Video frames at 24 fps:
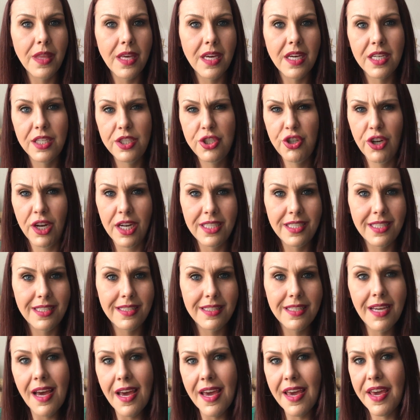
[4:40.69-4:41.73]
Like, I tried to
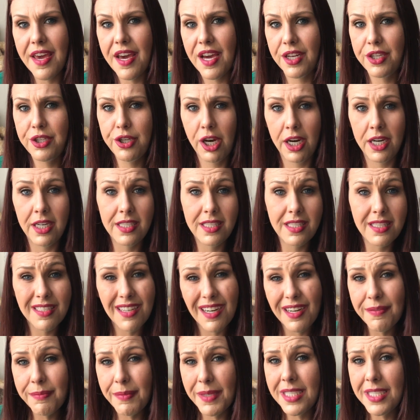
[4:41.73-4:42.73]
diet, I tried to starve